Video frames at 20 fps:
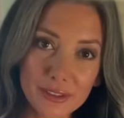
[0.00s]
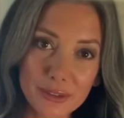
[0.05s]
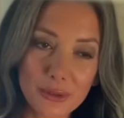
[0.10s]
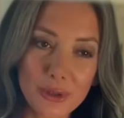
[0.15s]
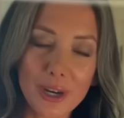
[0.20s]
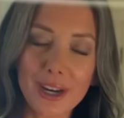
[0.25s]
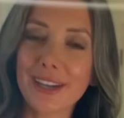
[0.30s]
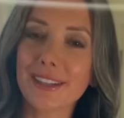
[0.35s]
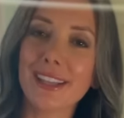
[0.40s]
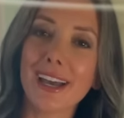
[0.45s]

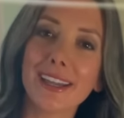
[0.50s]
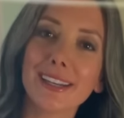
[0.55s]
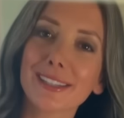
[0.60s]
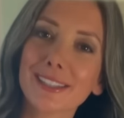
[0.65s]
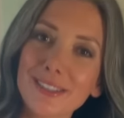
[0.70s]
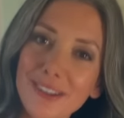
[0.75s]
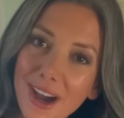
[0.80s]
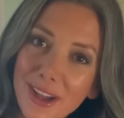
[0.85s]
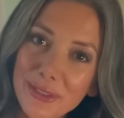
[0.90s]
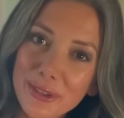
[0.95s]
store, and that is
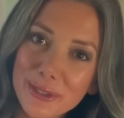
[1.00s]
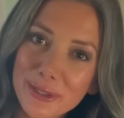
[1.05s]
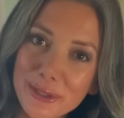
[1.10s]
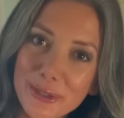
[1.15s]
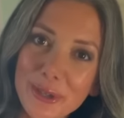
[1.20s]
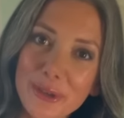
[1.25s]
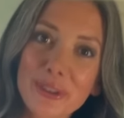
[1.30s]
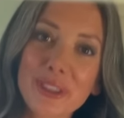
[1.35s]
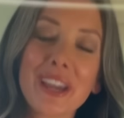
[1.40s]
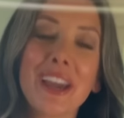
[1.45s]
not the
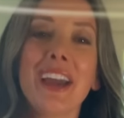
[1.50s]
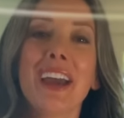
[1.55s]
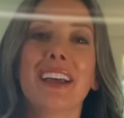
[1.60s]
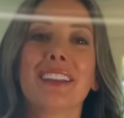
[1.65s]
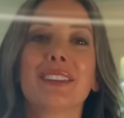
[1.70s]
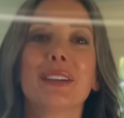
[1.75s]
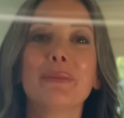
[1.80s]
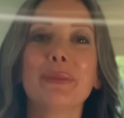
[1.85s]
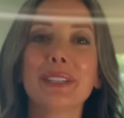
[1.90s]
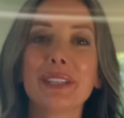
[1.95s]
truth.
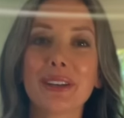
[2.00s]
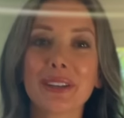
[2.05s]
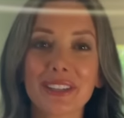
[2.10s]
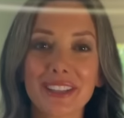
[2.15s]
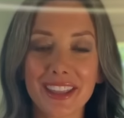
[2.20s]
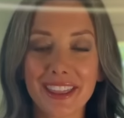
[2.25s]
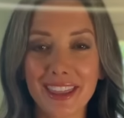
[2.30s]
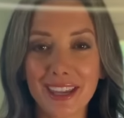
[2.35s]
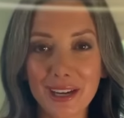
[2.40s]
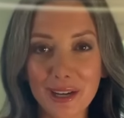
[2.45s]
Let me tell you
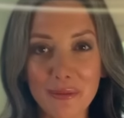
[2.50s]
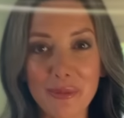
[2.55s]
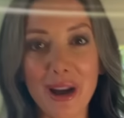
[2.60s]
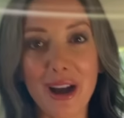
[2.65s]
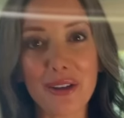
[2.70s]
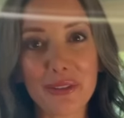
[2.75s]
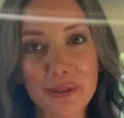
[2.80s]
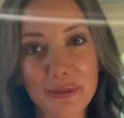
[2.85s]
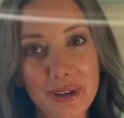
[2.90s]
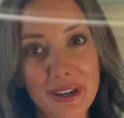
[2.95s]
the thing
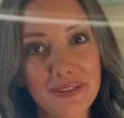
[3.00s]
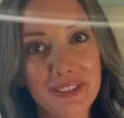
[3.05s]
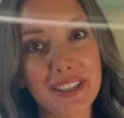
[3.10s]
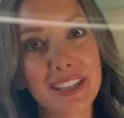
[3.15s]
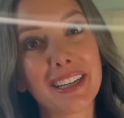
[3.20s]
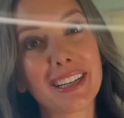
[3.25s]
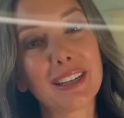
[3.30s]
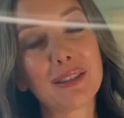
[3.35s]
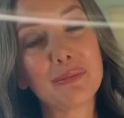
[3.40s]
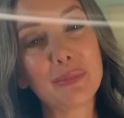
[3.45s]
about
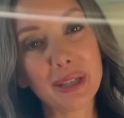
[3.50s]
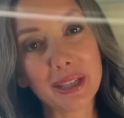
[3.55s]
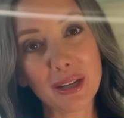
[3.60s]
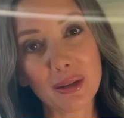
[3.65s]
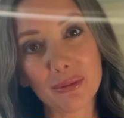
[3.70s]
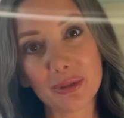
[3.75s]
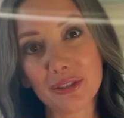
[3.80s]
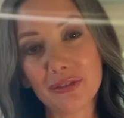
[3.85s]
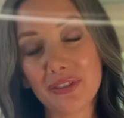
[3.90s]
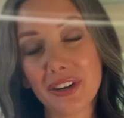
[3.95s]
thrifting and being
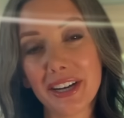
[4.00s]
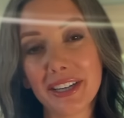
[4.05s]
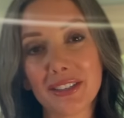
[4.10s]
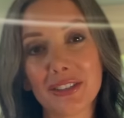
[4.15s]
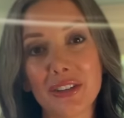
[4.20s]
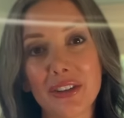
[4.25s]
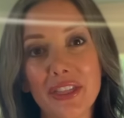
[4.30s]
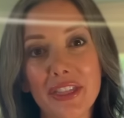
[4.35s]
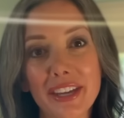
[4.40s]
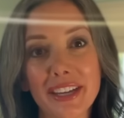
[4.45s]
able to find
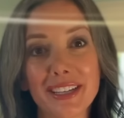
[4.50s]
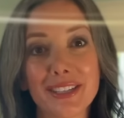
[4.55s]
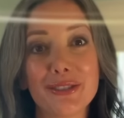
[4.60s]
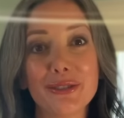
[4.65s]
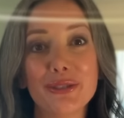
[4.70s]
good things.